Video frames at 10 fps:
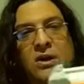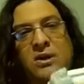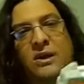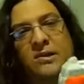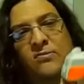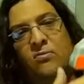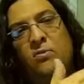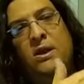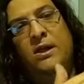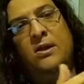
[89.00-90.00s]
got this
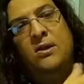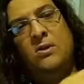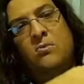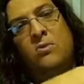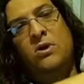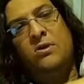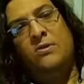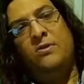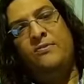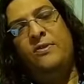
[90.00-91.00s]
ring where
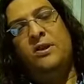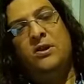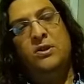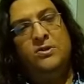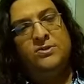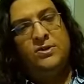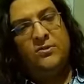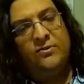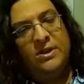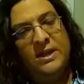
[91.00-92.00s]
your finger goes
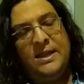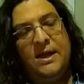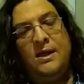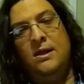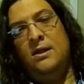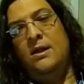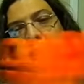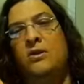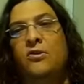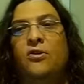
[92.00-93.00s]
over like that and
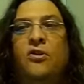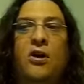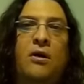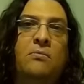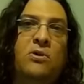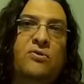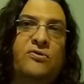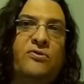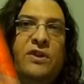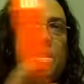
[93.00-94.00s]
your thumb goes
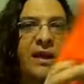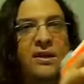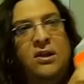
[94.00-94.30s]
over like that.